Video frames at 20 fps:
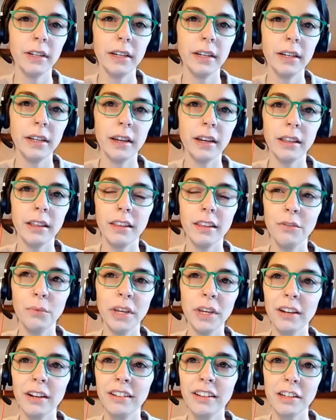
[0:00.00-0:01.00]
I think we
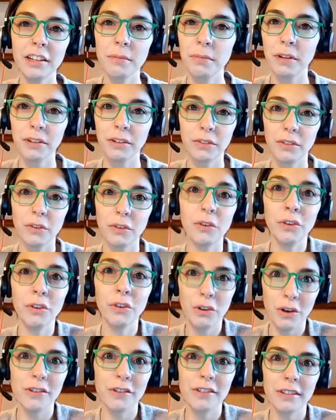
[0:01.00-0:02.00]
are the expert on
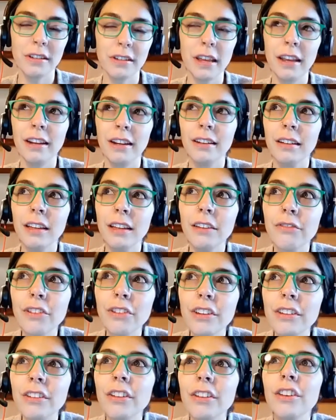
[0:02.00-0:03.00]
us, and
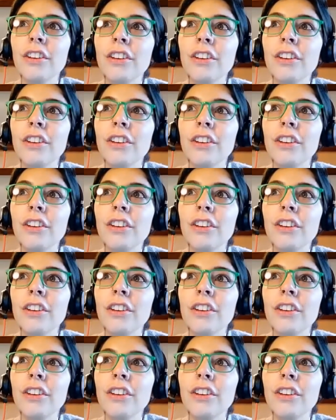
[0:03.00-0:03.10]
even